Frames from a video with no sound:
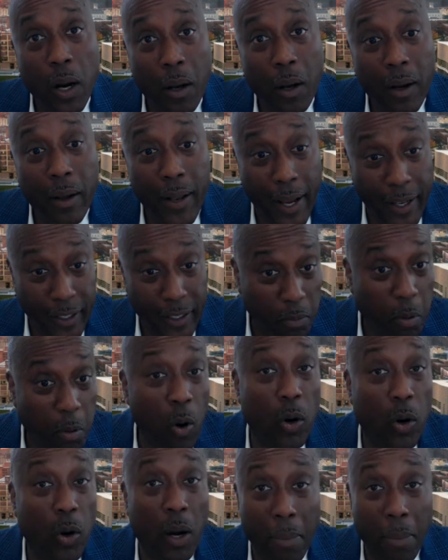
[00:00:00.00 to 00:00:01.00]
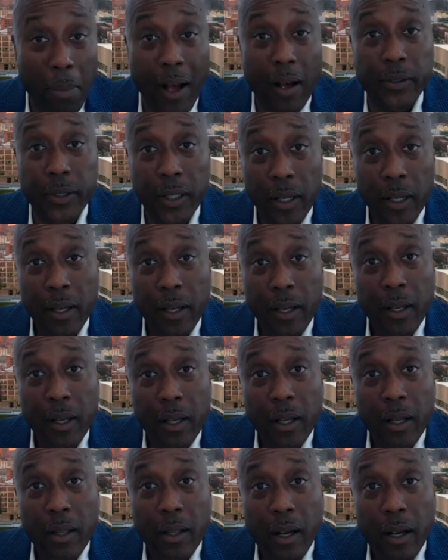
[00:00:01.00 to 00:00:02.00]
I spoke about
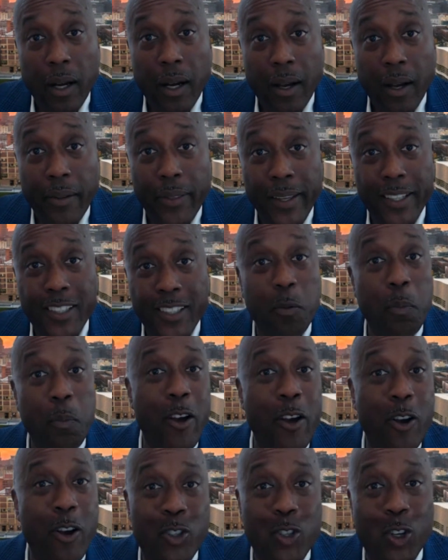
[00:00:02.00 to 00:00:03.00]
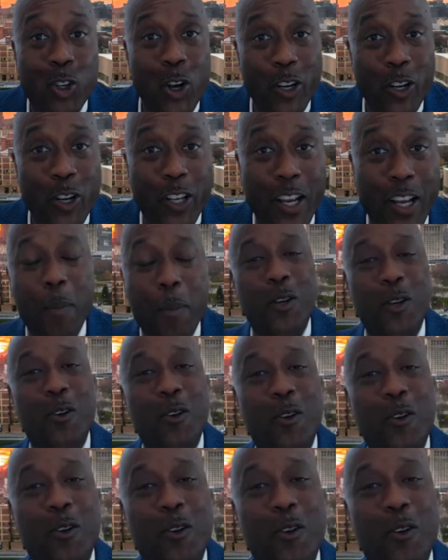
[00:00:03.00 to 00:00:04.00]
the experiential learning
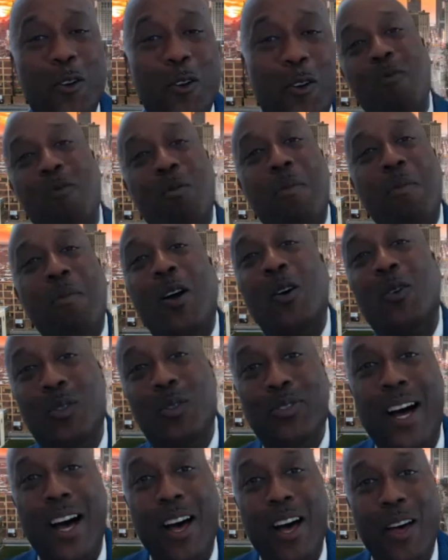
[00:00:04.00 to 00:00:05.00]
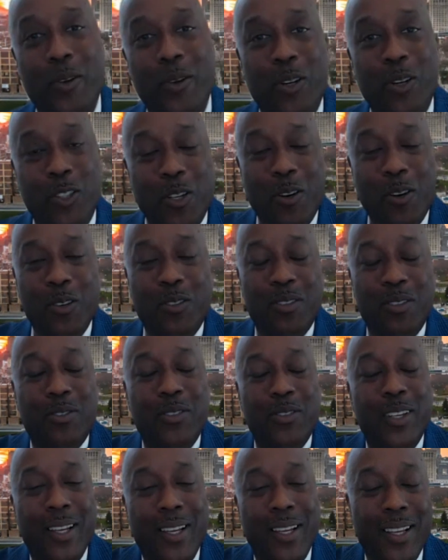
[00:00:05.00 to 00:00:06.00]
opportunities I had with my own father in terms of
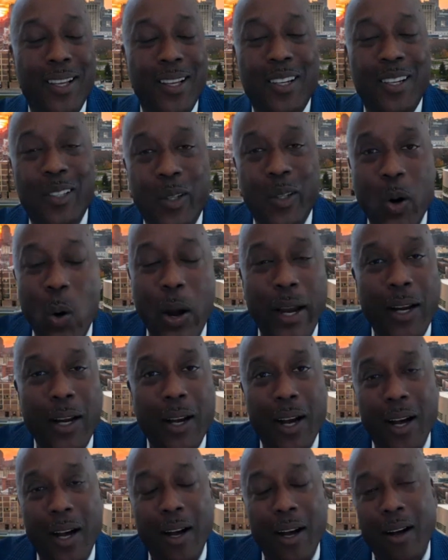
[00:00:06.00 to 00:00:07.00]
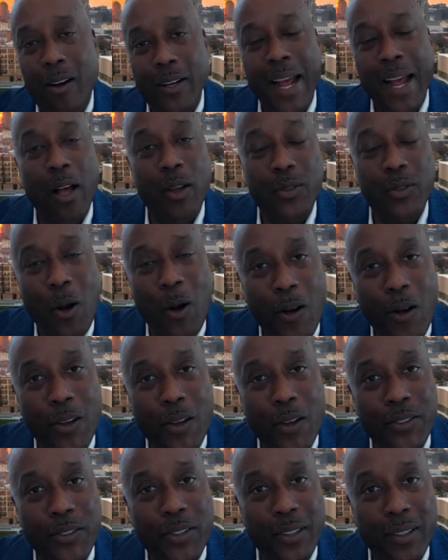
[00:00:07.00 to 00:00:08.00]
going on house
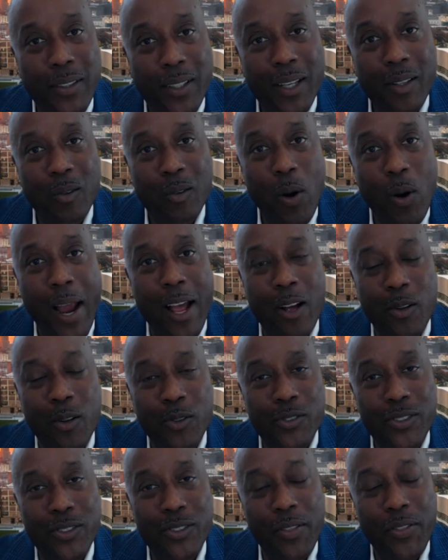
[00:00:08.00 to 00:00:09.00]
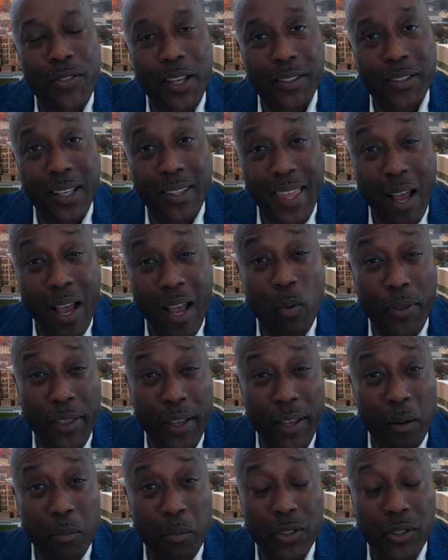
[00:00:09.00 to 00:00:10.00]
calls and rounds and things like that with
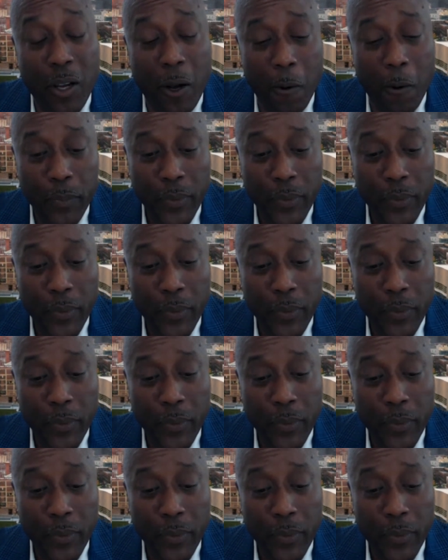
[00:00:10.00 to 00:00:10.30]
him. So